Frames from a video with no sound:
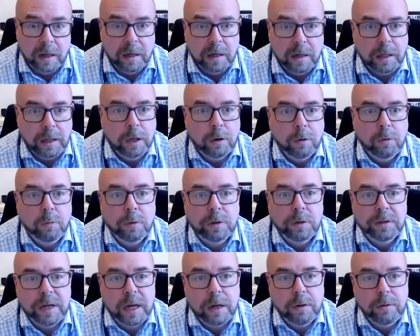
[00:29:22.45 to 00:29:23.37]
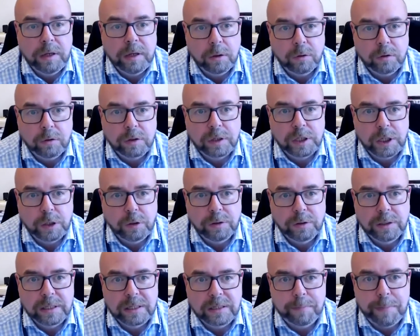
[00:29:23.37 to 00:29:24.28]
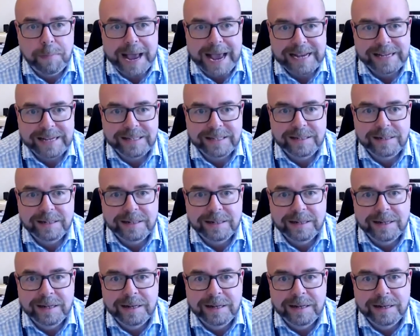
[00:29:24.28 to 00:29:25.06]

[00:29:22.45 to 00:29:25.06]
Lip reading: You will know your students best,